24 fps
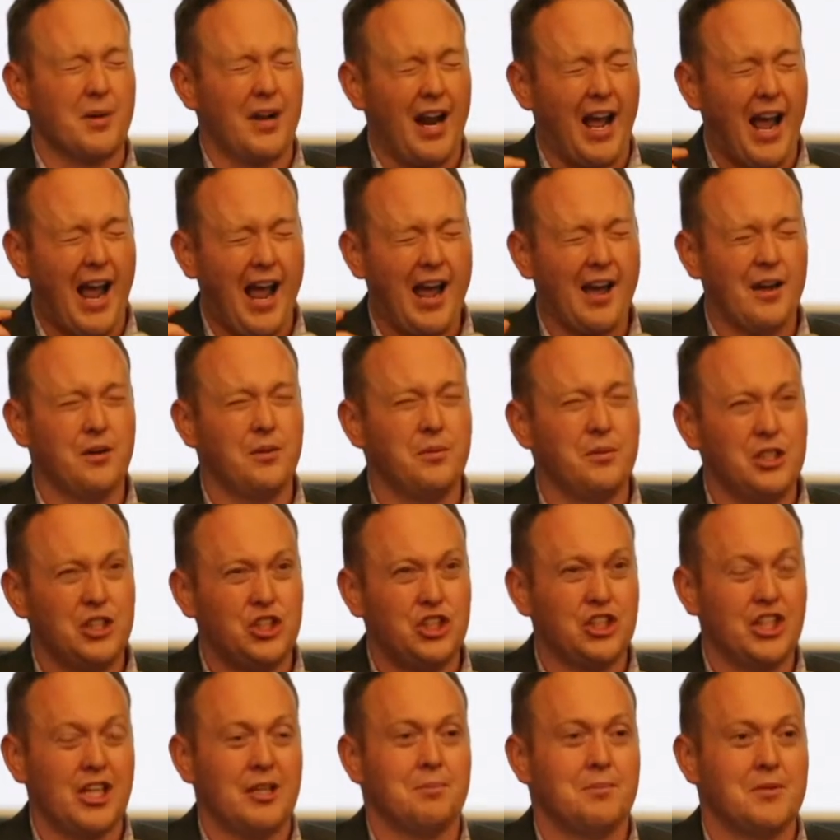but how do we
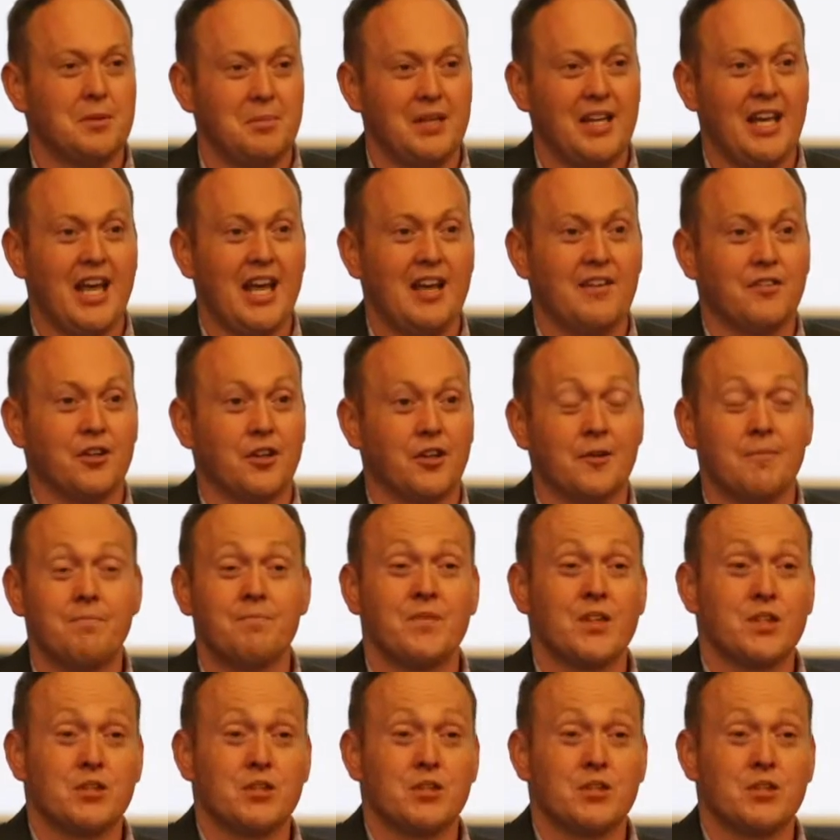shape the behavior?